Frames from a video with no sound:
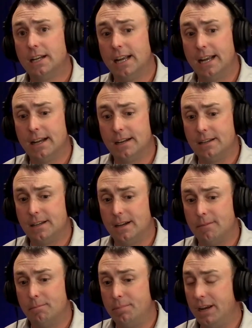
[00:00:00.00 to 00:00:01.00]

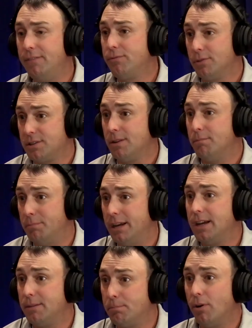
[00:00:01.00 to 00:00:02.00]
and beef was a
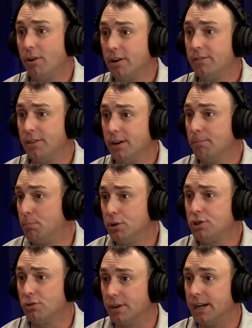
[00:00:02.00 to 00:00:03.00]
big part of their
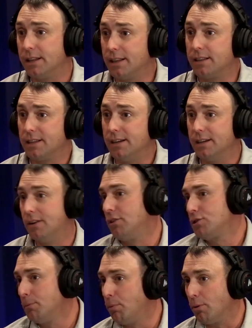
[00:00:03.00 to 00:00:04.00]
butchery that they did.
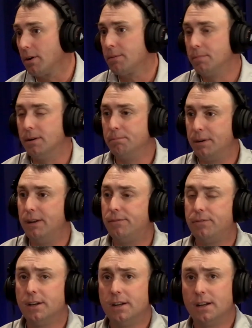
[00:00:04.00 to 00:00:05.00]
Also pork, but
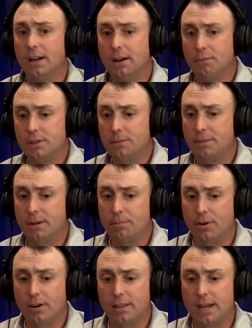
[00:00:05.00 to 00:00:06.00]
beef was a big
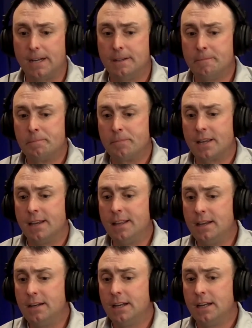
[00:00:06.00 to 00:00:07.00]
part of that. And
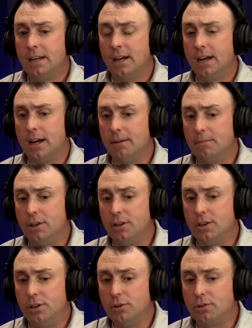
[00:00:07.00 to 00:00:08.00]
then
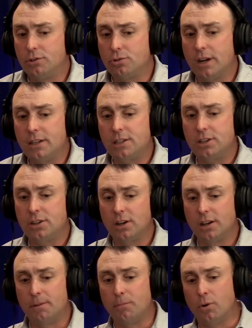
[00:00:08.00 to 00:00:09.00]
you transition a
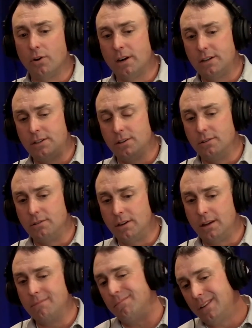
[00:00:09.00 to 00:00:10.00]
little more
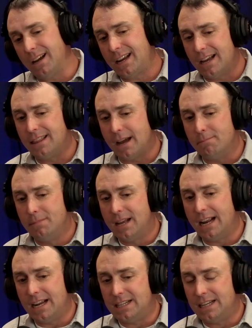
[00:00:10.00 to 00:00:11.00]
into, again, that
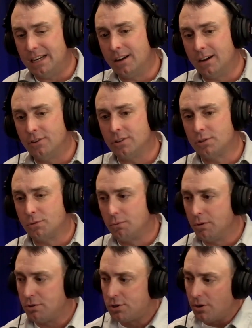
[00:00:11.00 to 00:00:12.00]
mid 1800s when
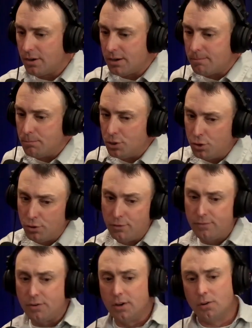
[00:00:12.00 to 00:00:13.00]
we were starting to
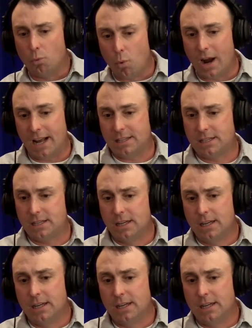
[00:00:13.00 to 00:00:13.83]
move west,